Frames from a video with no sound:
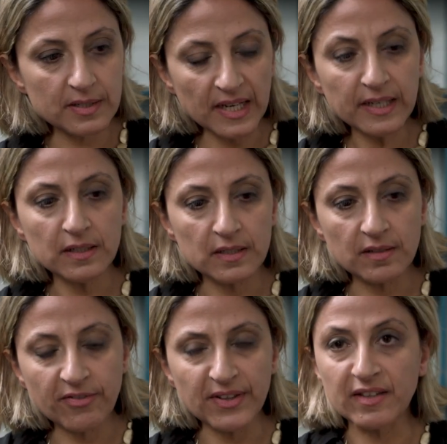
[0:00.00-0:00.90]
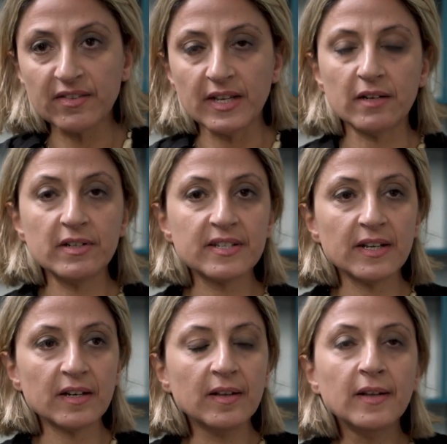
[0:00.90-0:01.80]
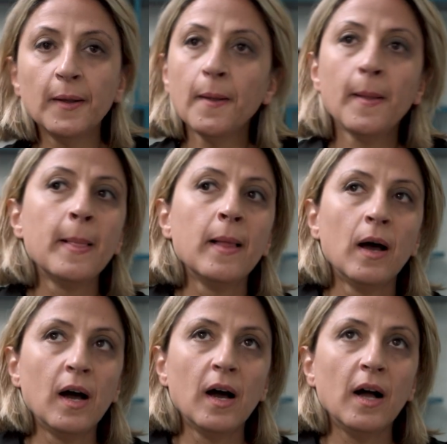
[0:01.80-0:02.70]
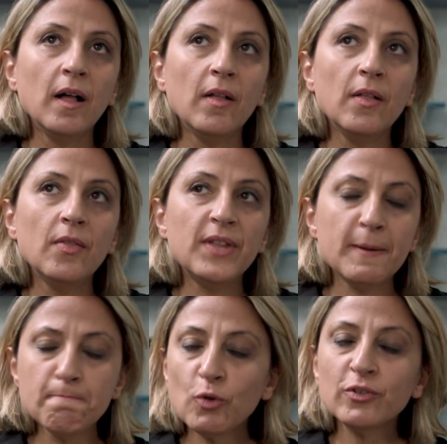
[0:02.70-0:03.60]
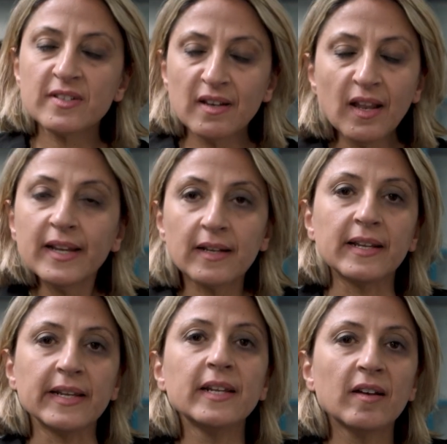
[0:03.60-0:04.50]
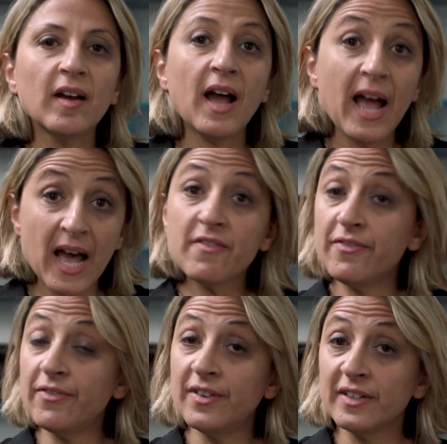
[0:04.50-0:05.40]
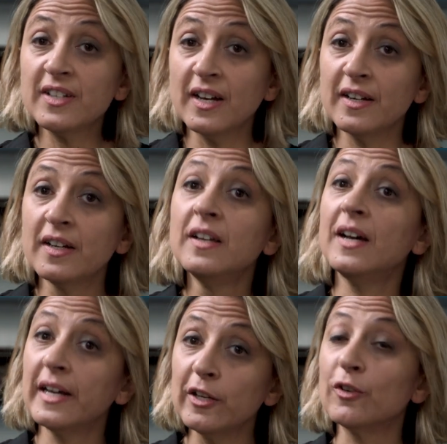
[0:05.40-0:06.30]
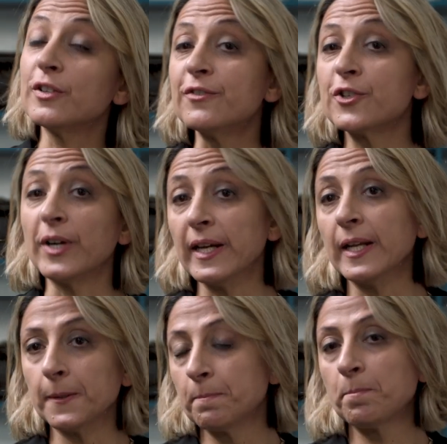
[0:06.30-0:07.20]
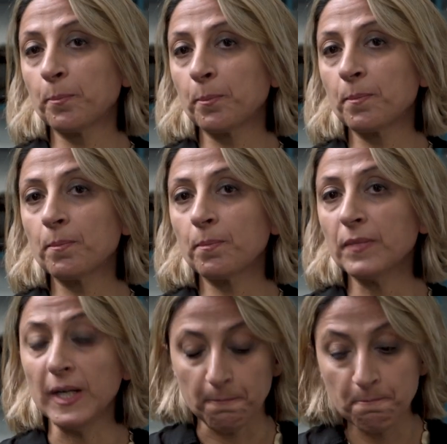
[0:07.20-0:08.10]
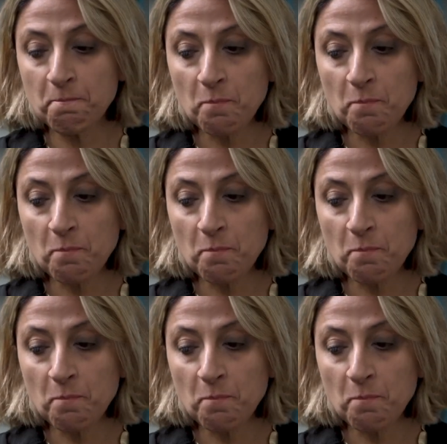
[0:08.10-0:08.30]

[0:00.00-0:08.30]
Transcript: the second thing there is that they most likely have done a lot of training. Now,